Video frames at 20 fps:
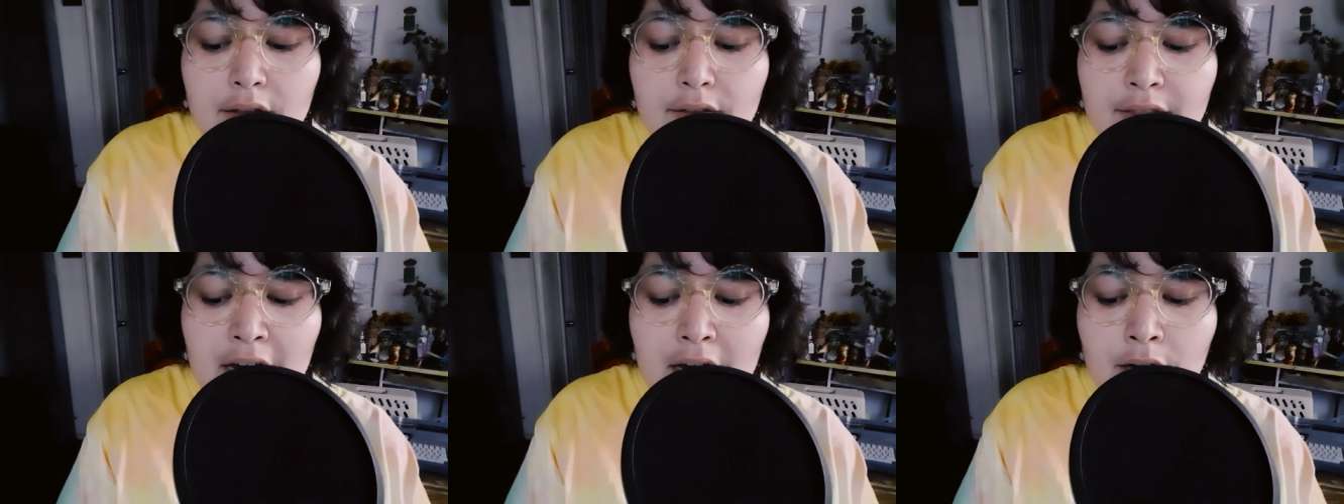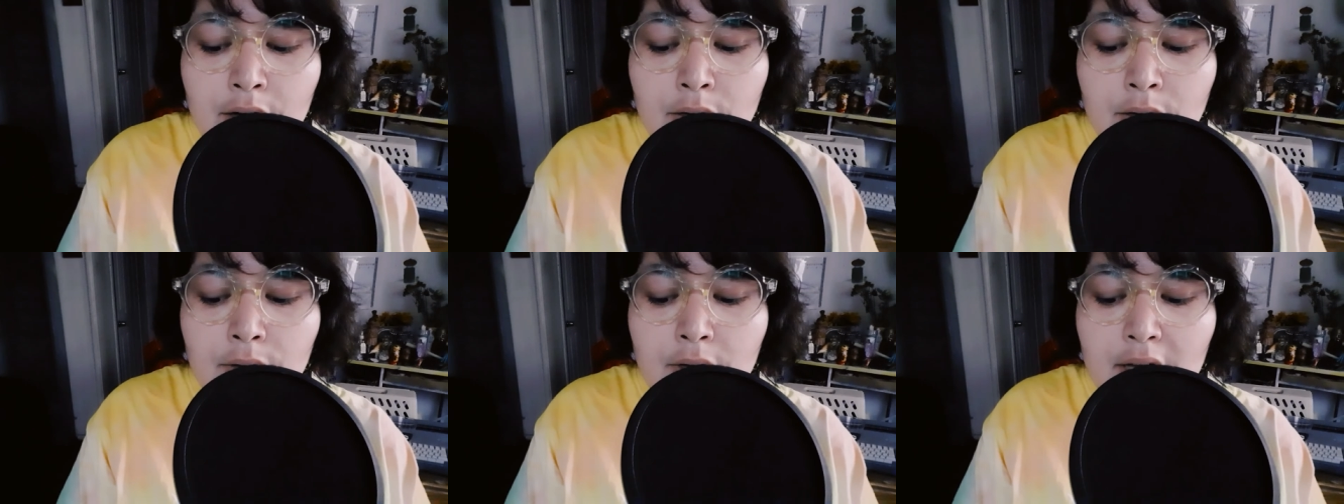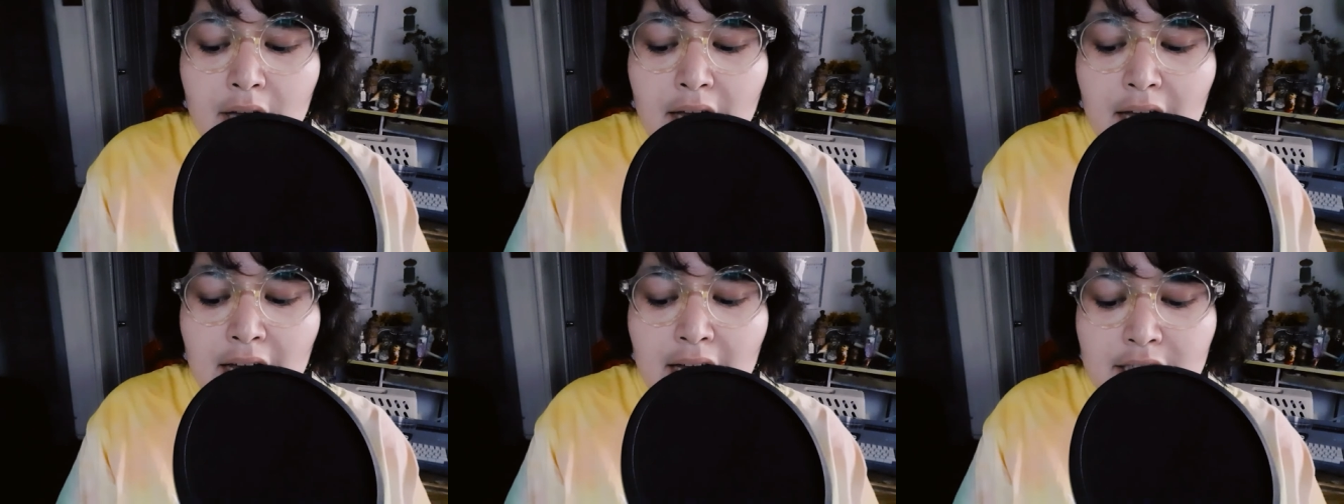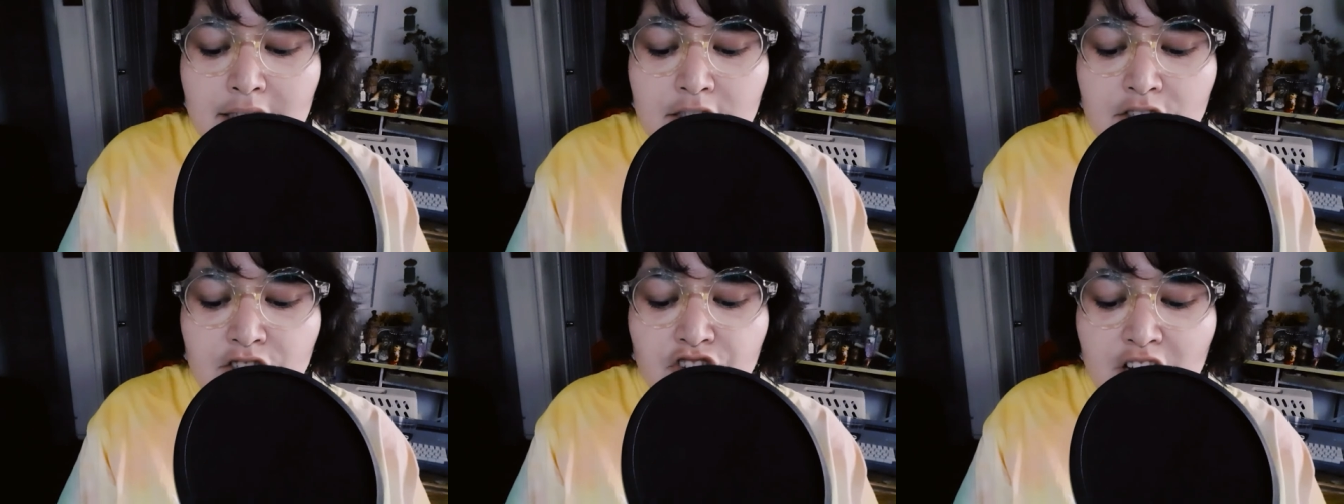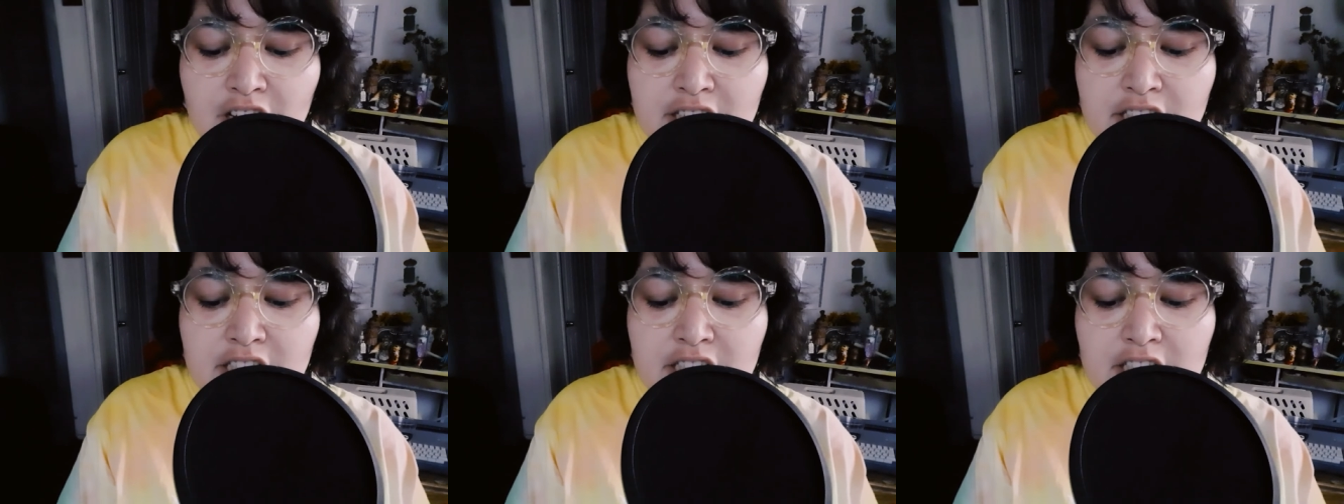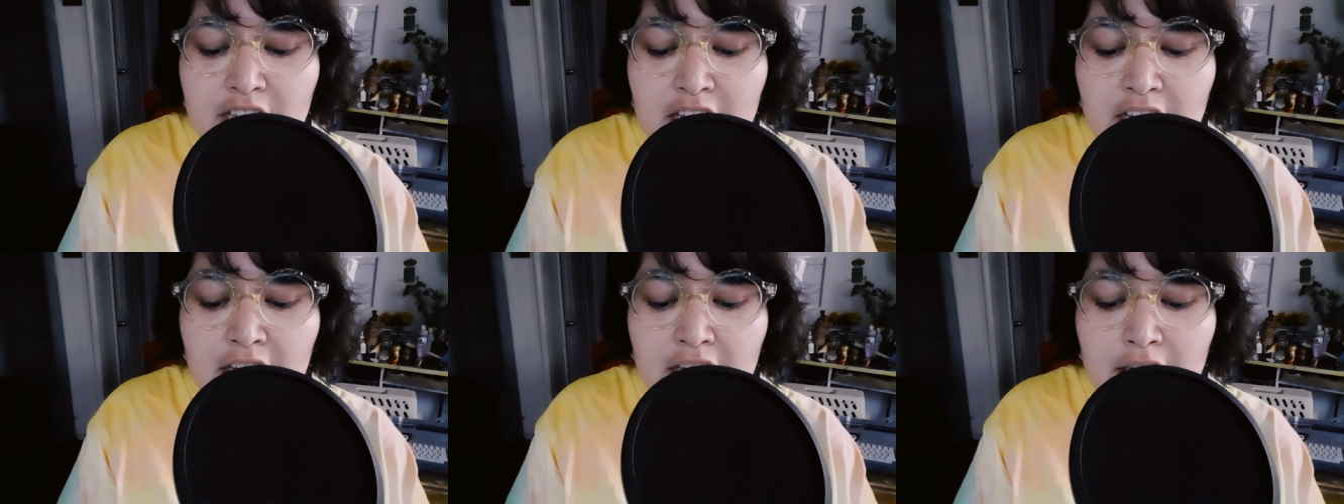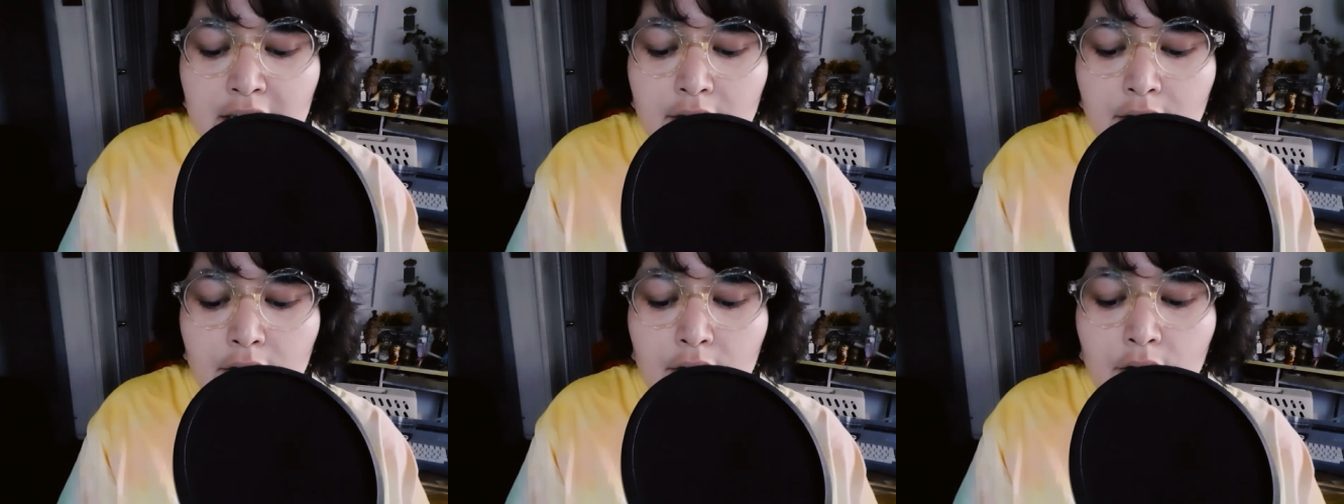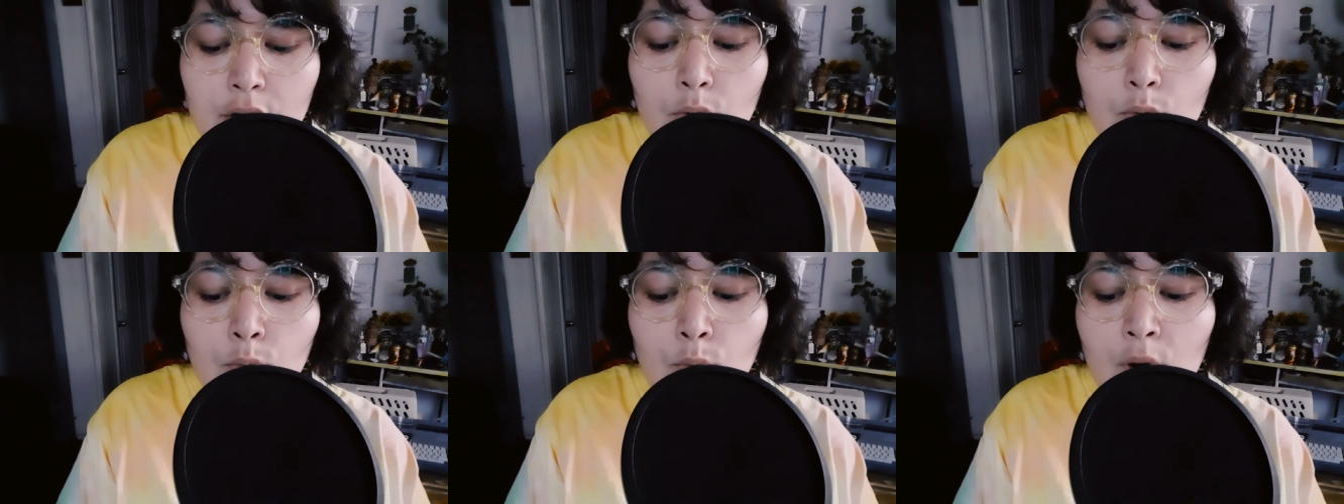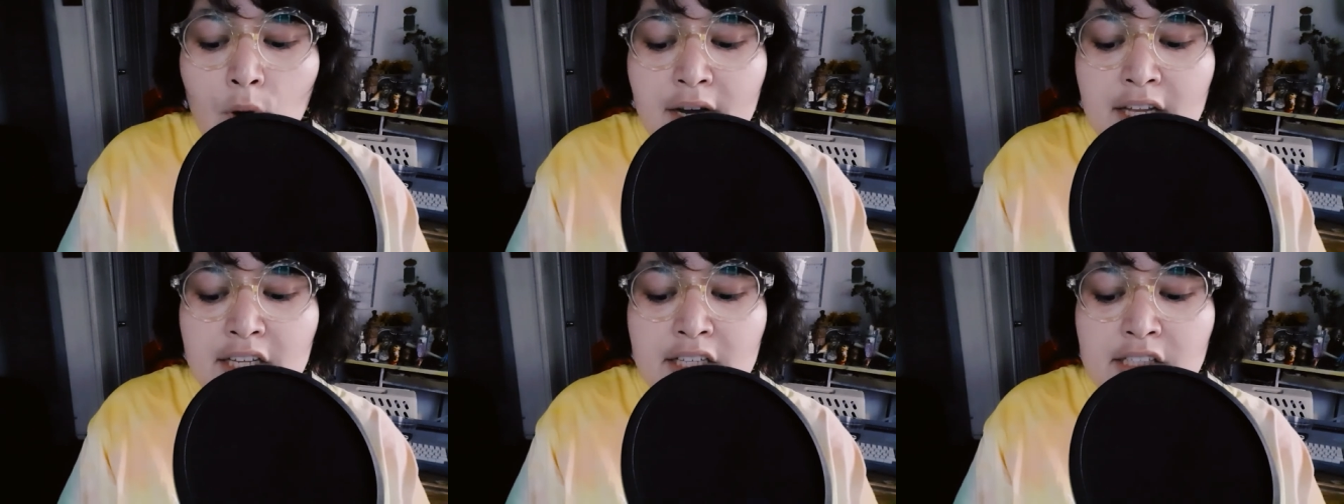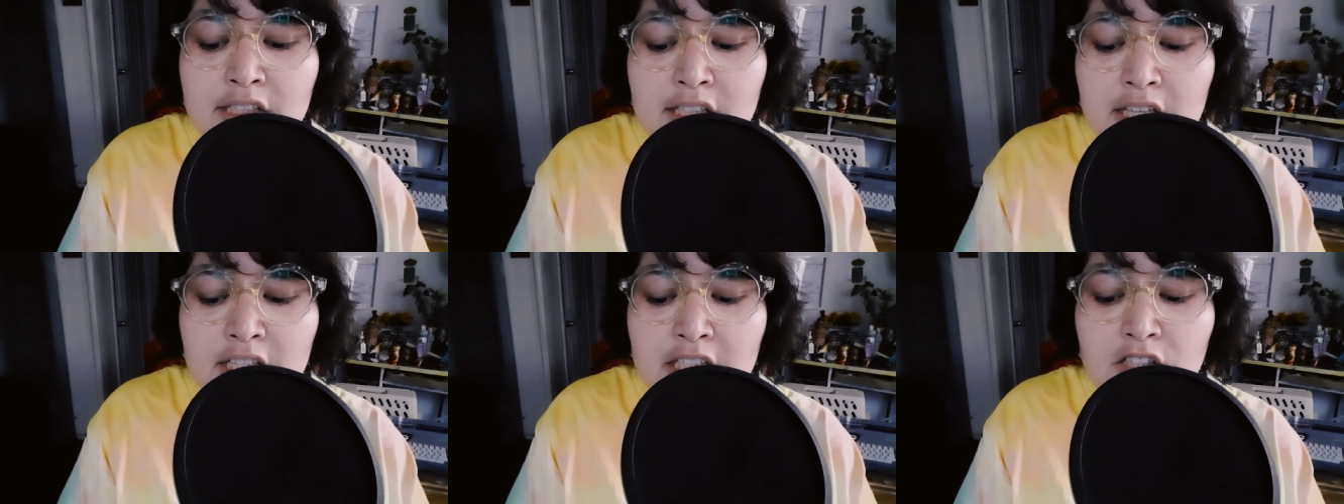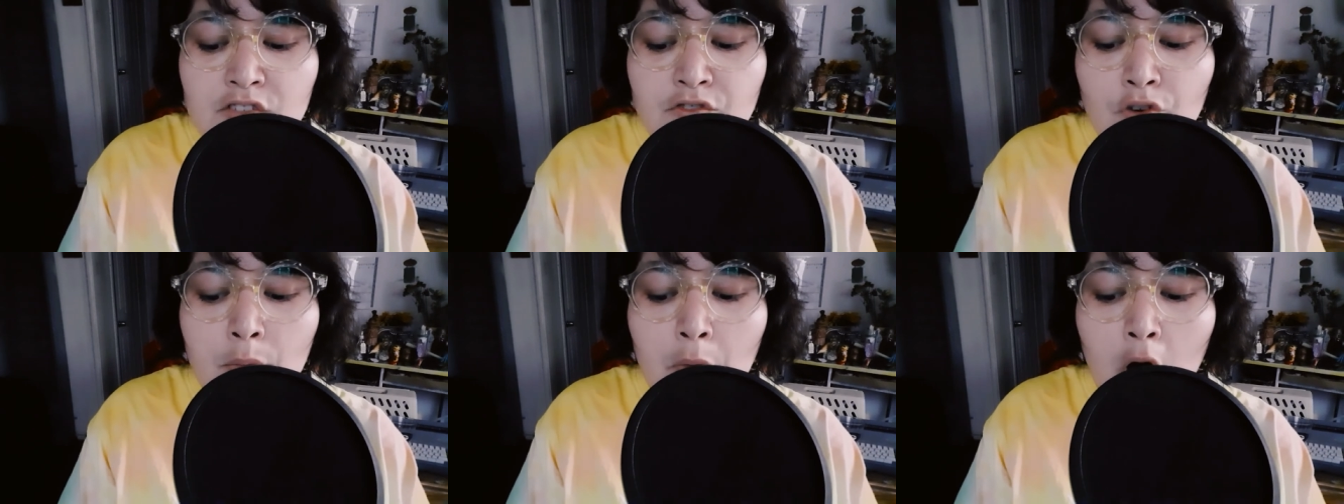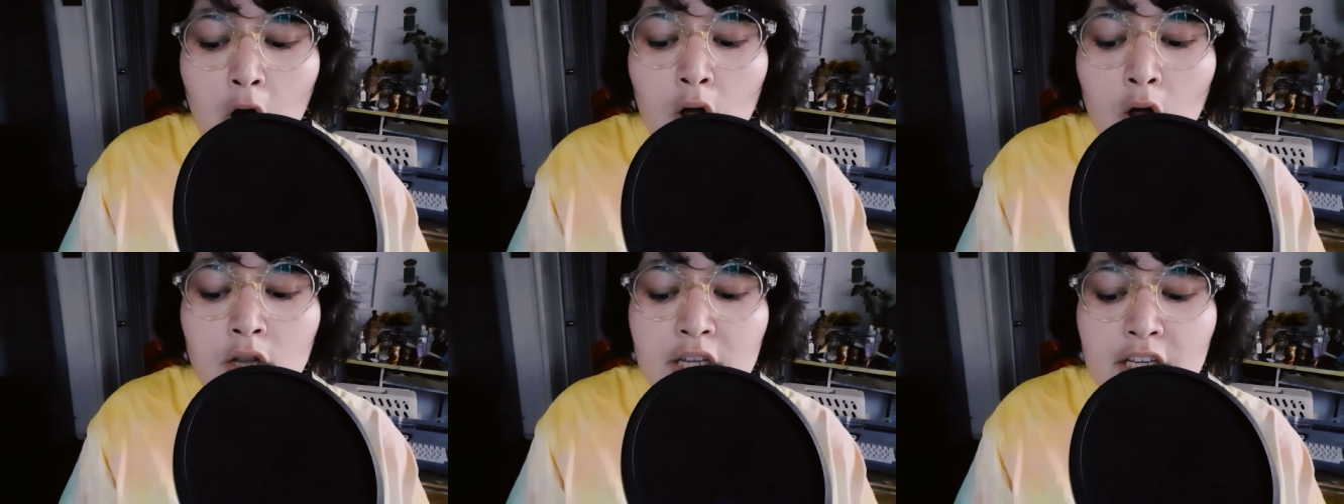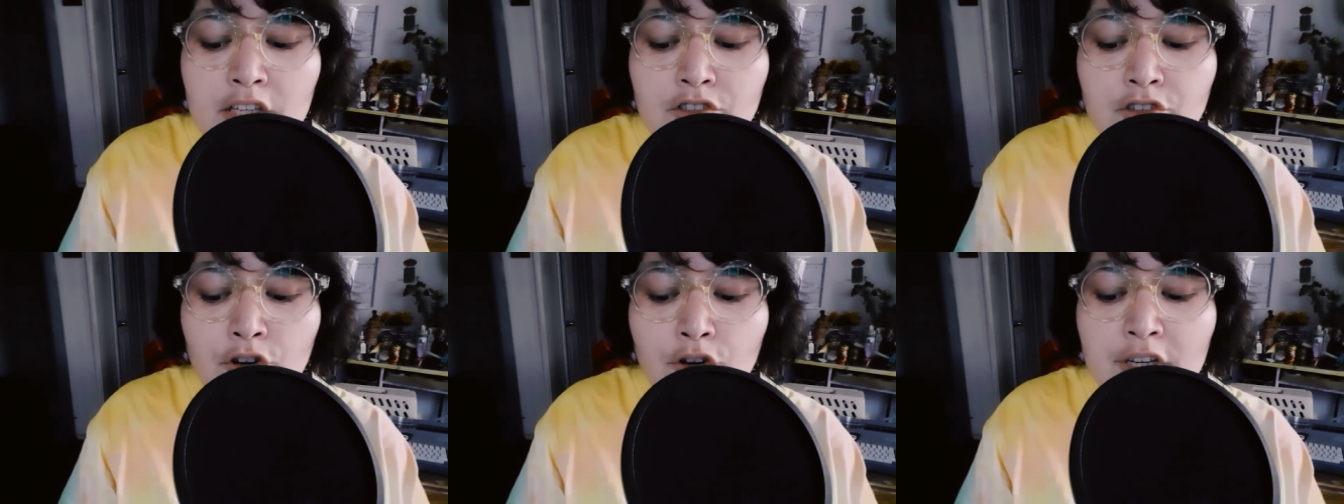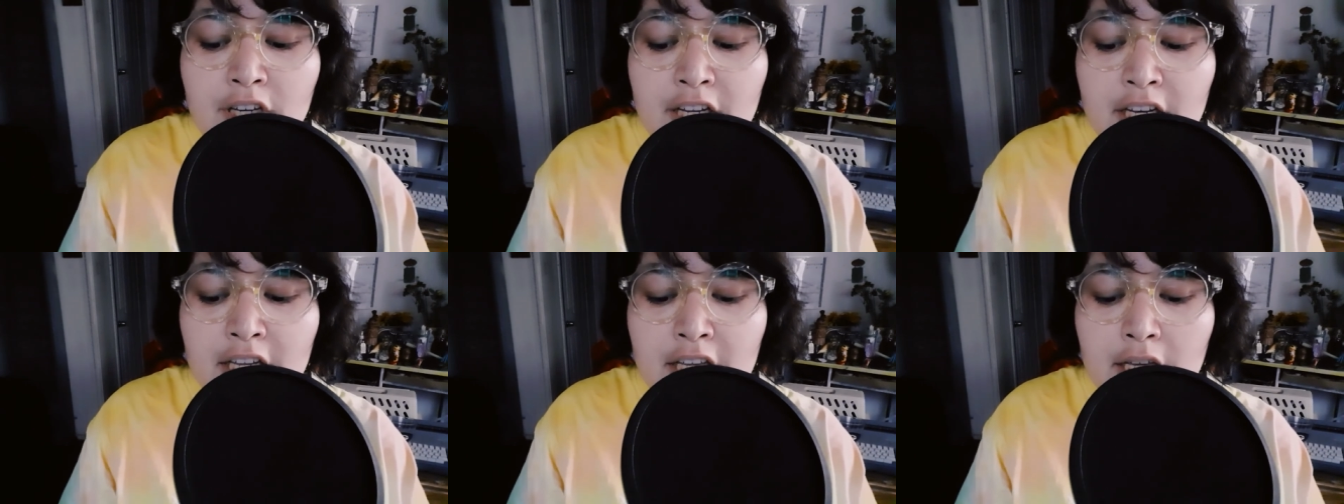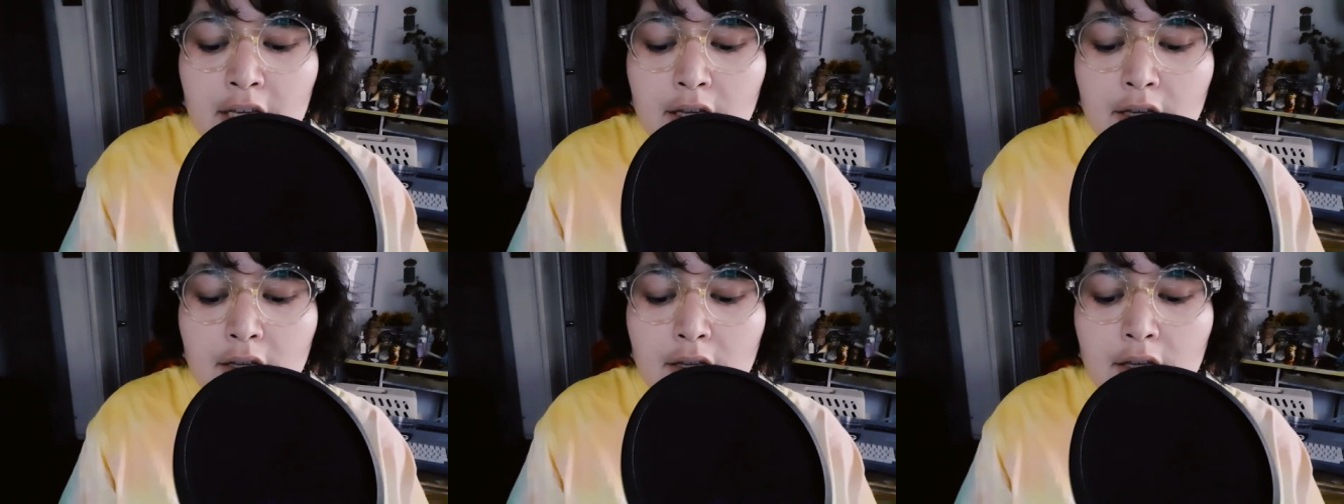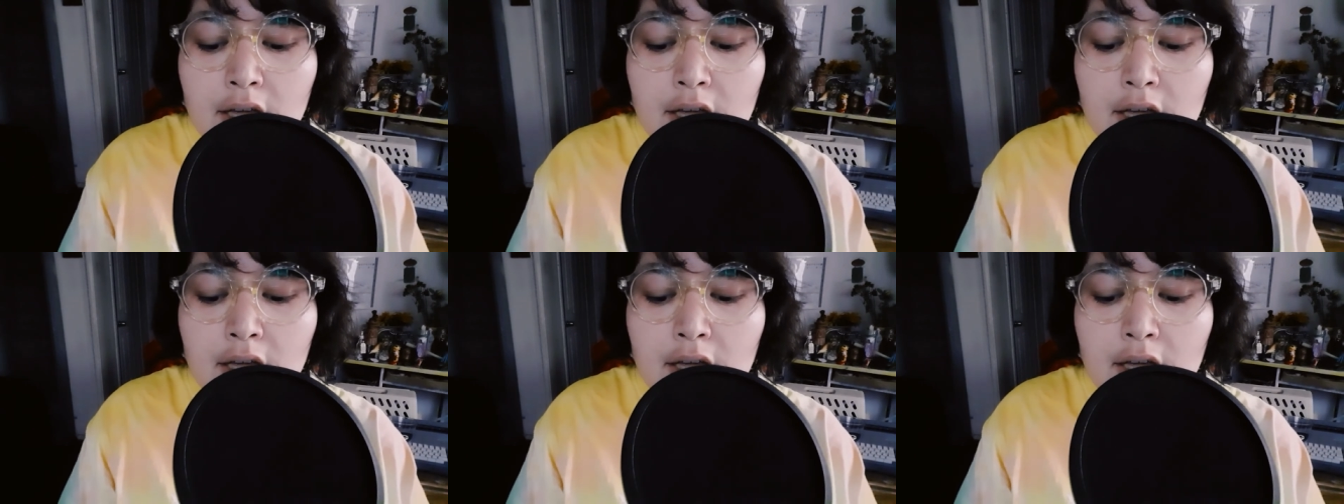Thou hast just seen what exists from all eternity